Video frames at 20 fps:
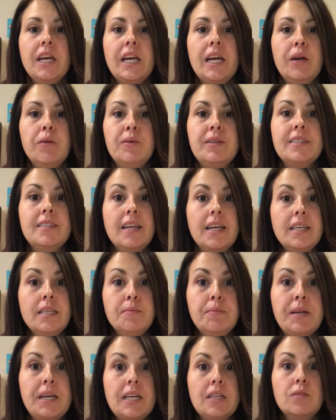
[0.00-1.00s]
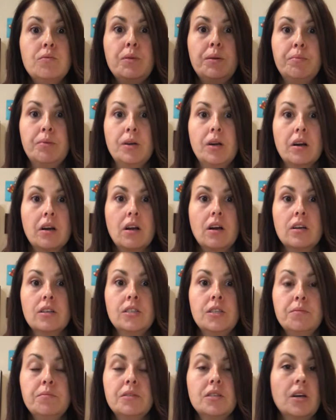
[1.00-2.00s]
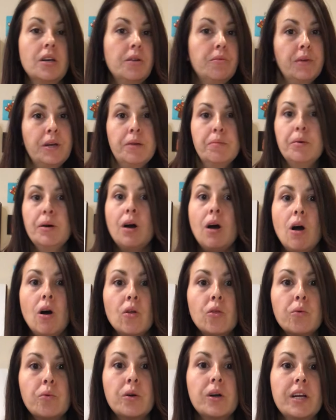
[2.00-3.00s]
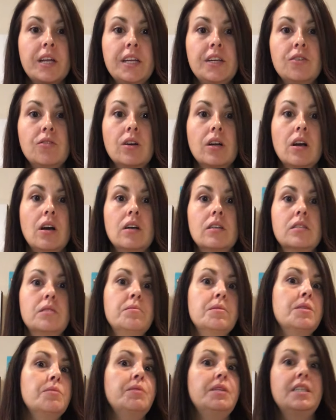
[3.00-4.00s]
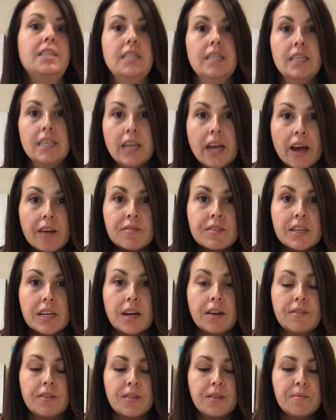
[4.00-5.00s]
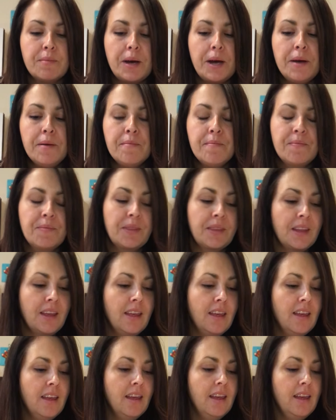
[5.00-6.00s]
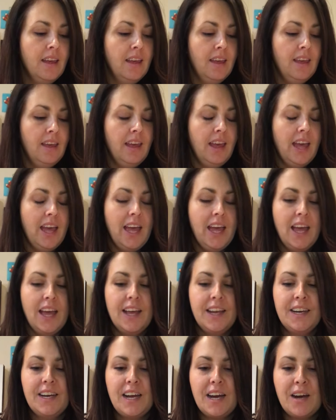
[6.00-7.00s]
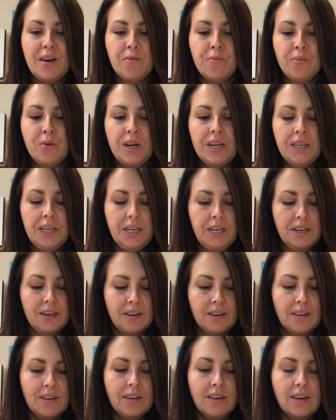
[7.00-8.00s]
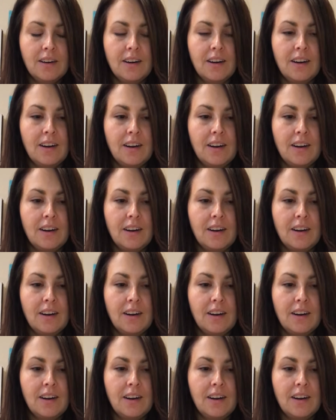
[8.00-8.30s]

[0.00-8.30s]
it was nice because we put our costumes on and we could put all the work into our costumes and we didn't have to cover them up. And one year,